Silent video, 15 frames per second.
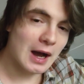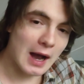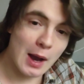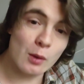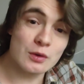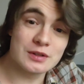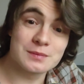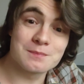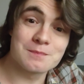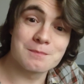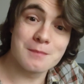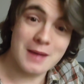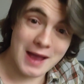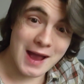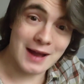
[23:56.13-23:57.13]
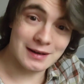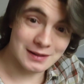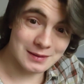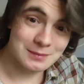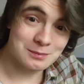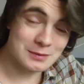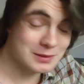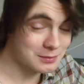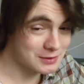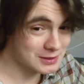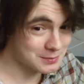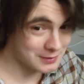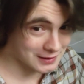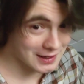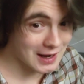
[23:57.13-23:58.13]
I was mad.
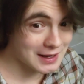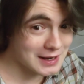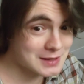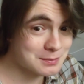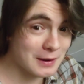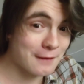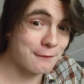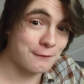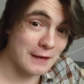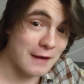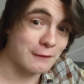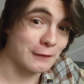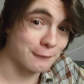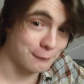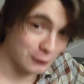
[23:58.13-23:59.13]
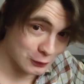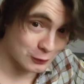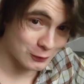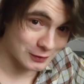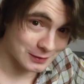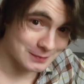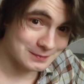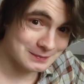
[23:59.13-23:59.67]
Spaghetti's my favorite food.